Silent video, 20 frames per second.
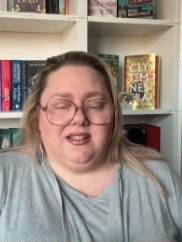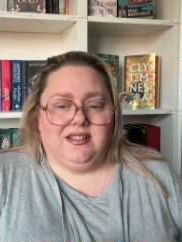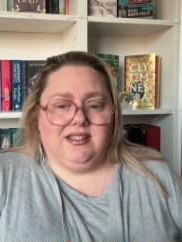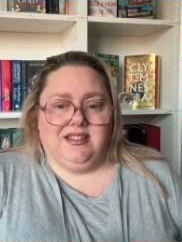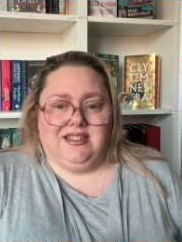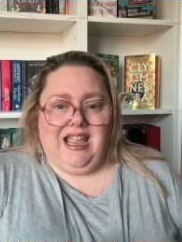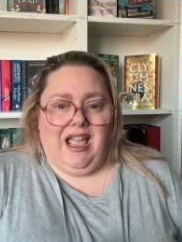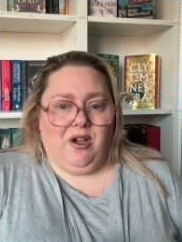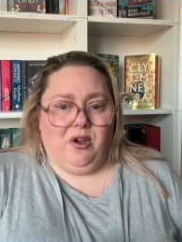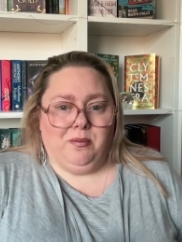
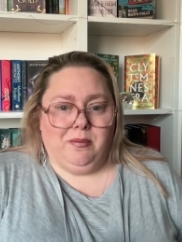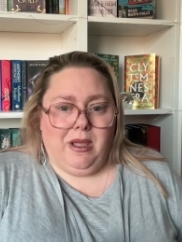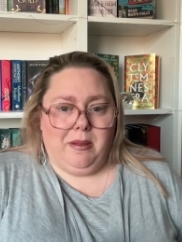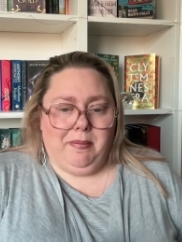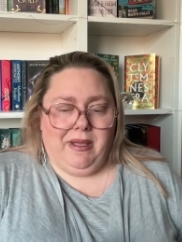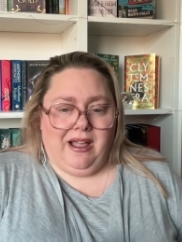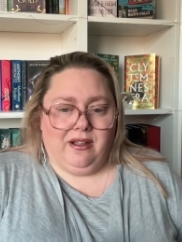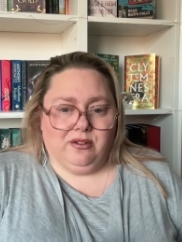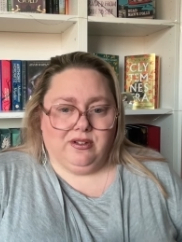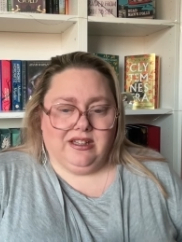sit out on my
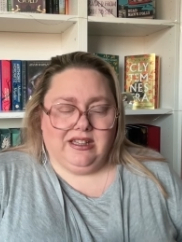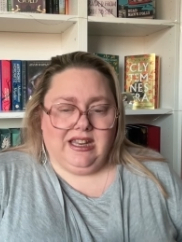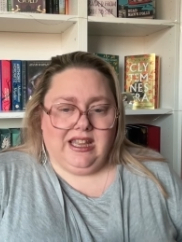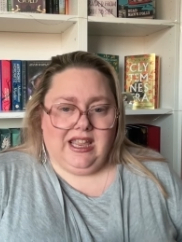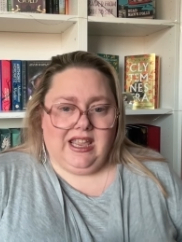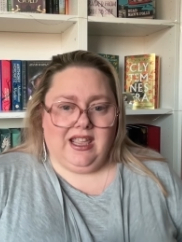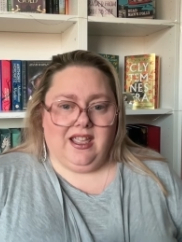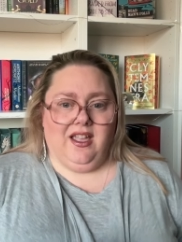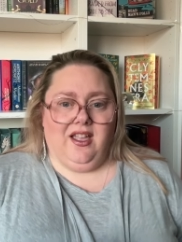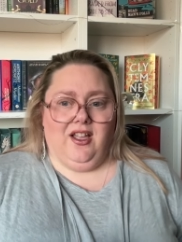
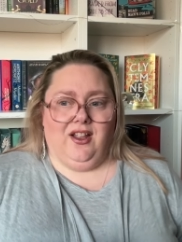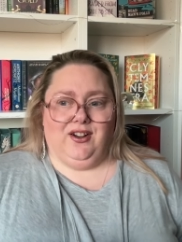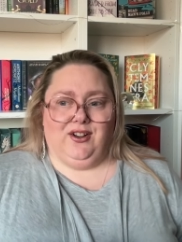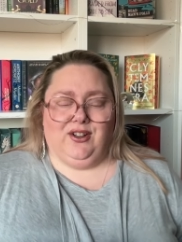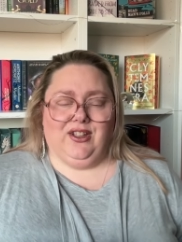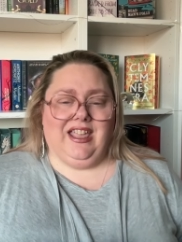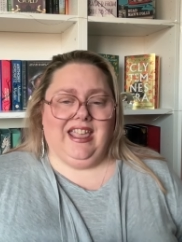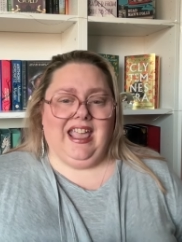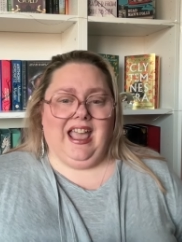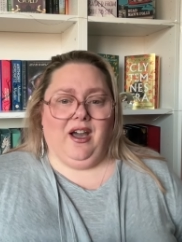balcony,
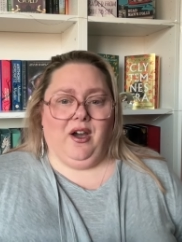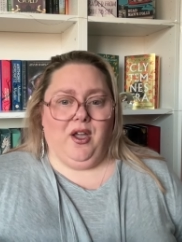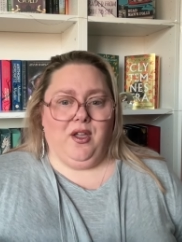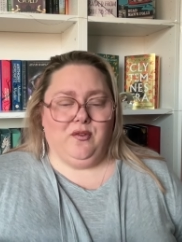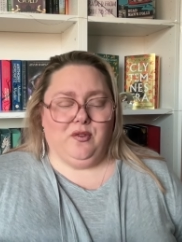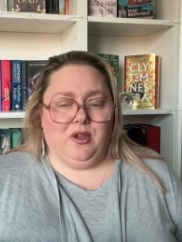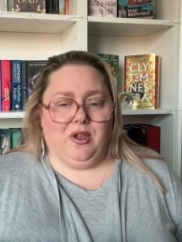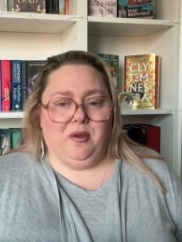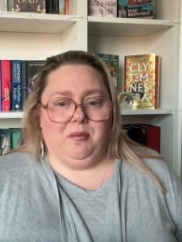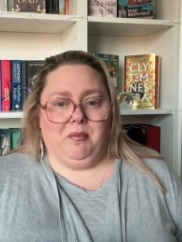looking out
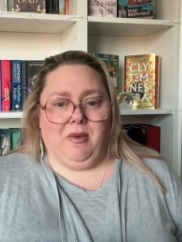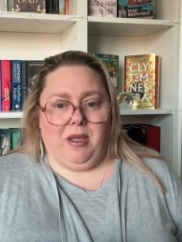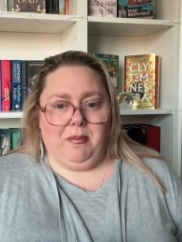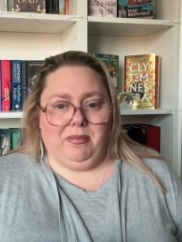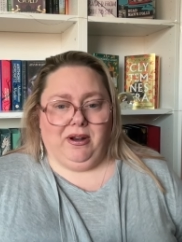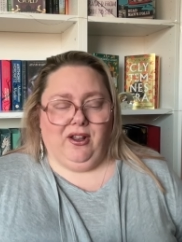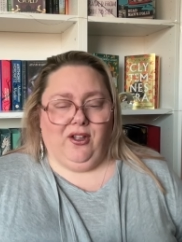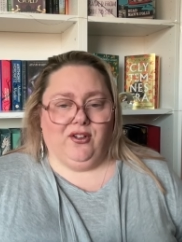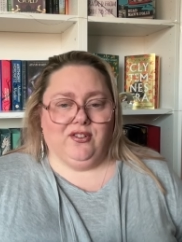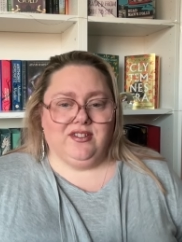over my
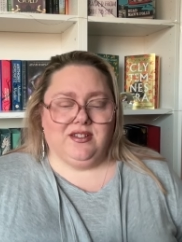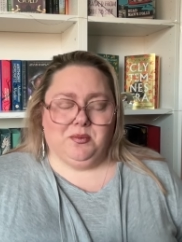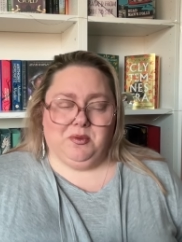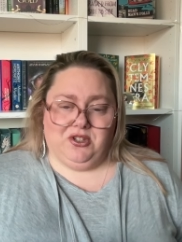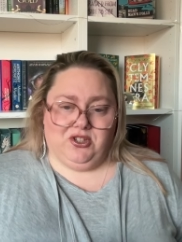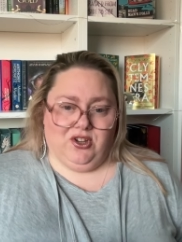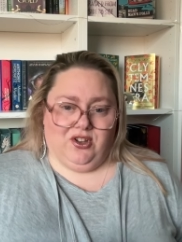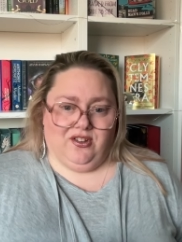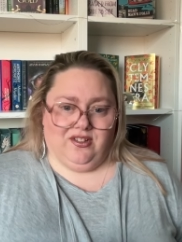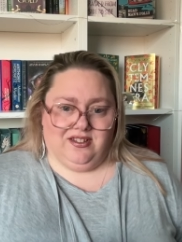plants,
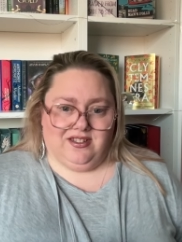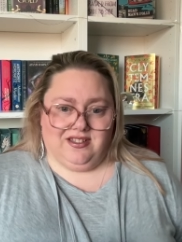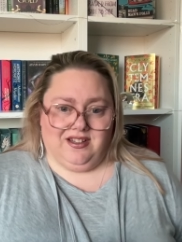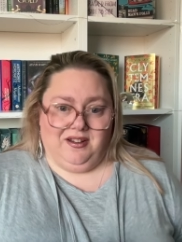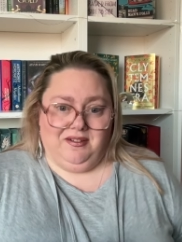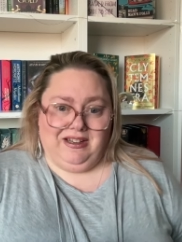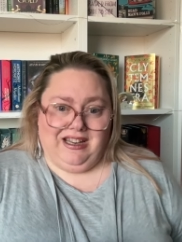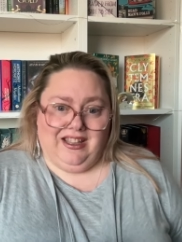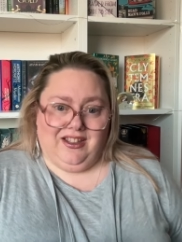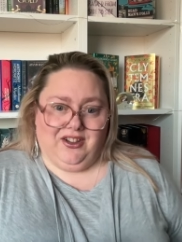which are
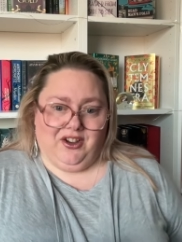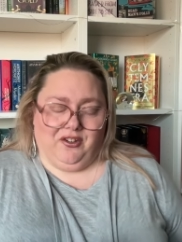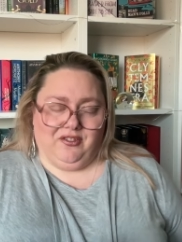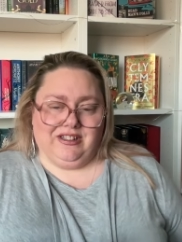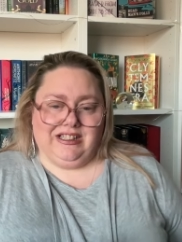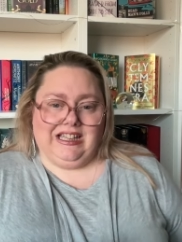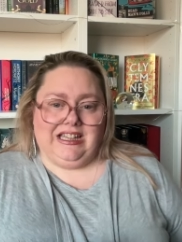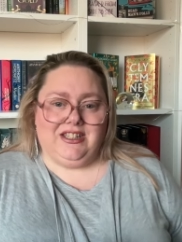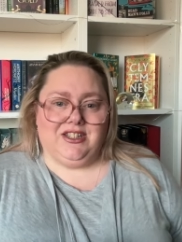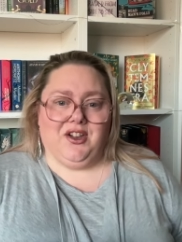slowly
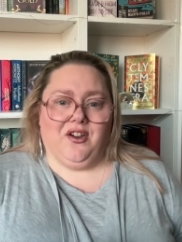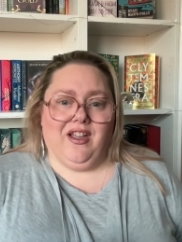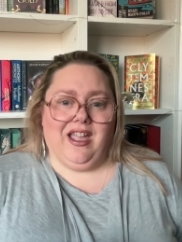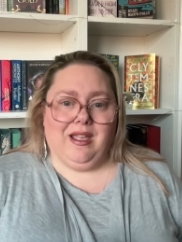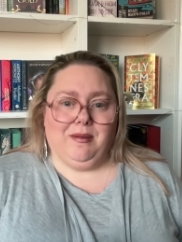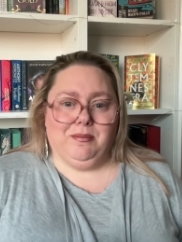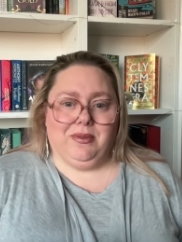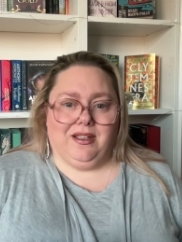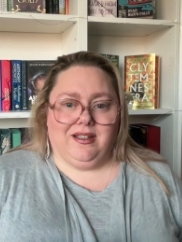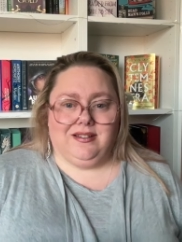currently
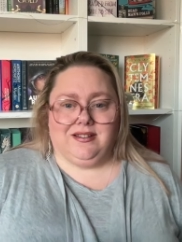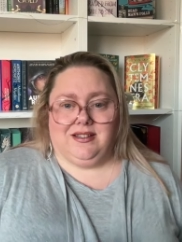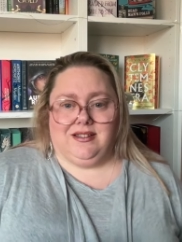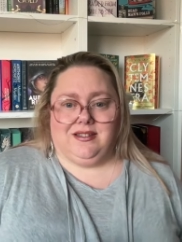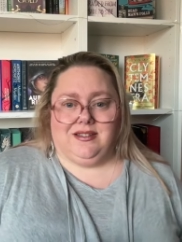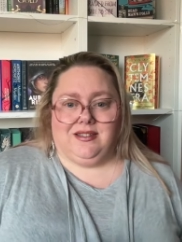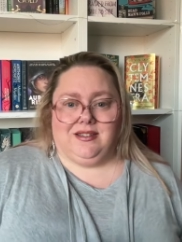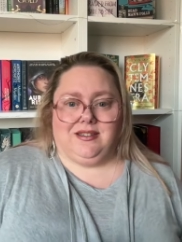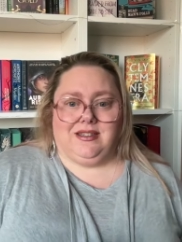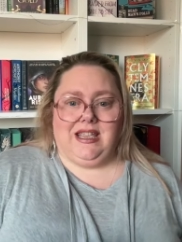dying because it's
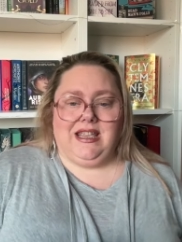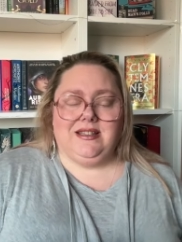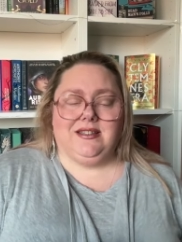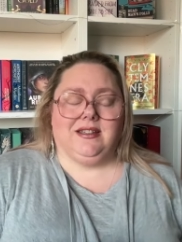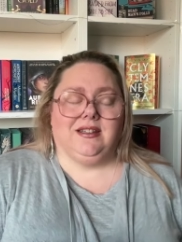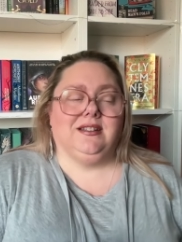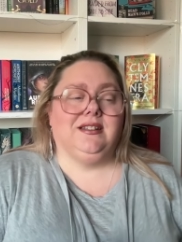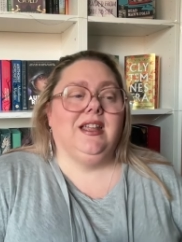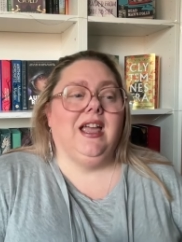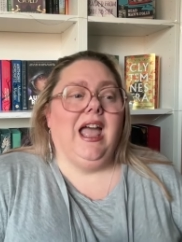the
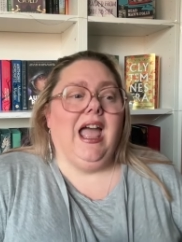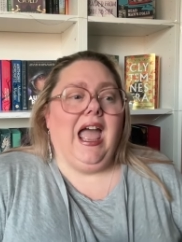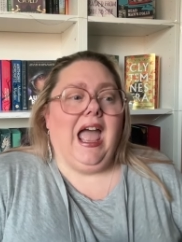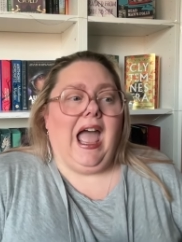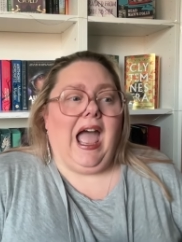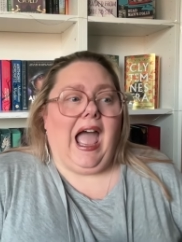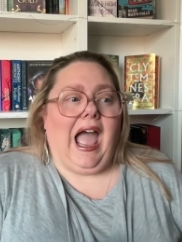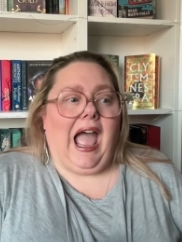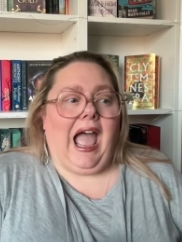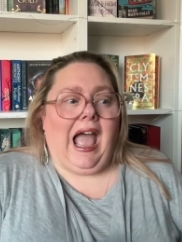season,
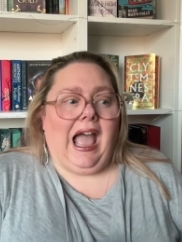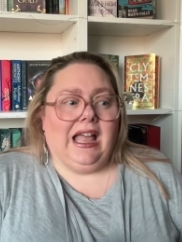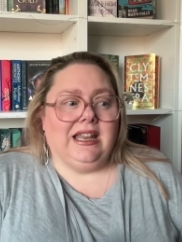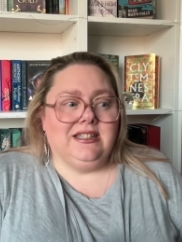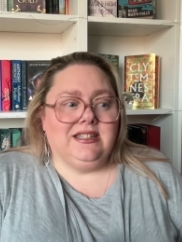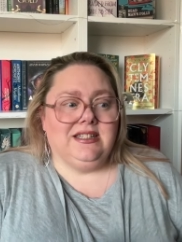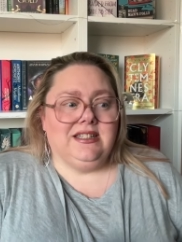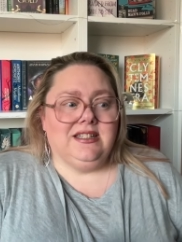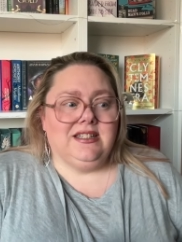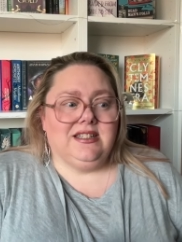
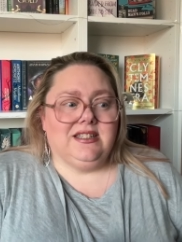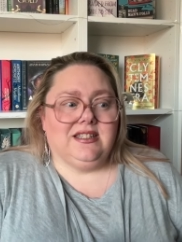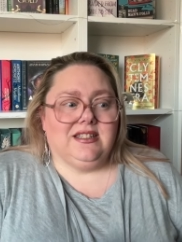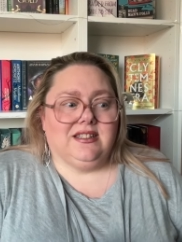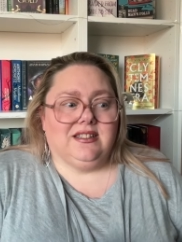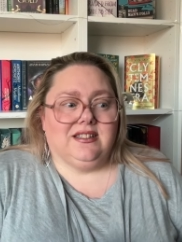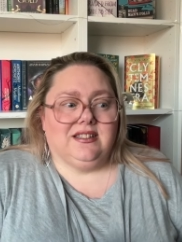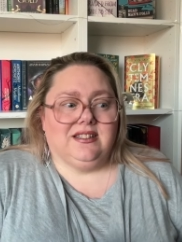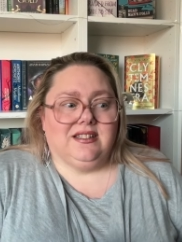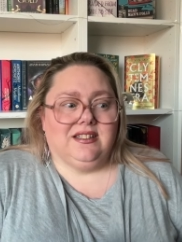and
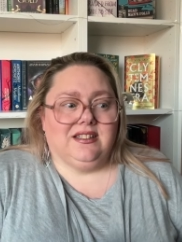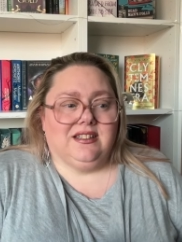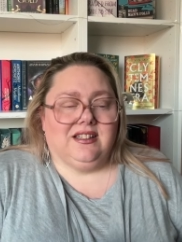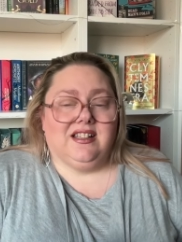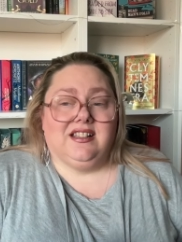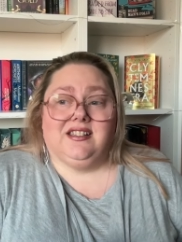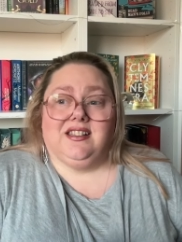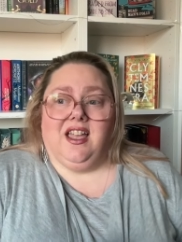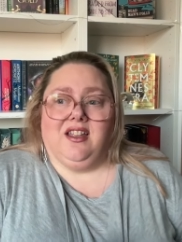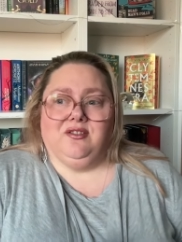the
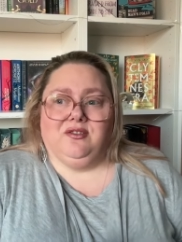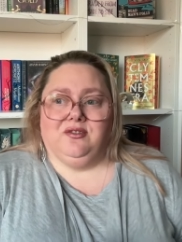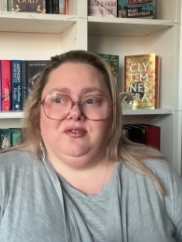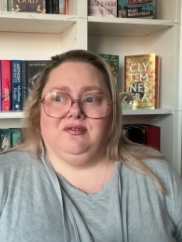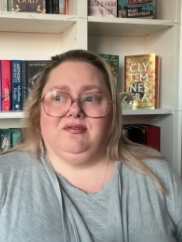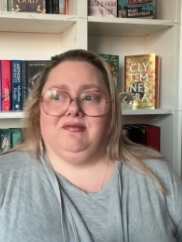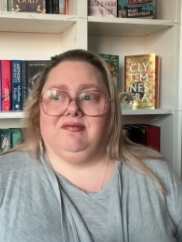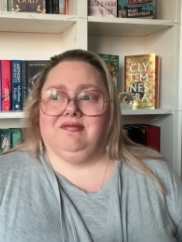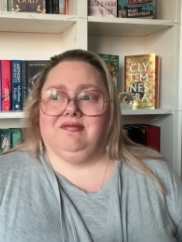sun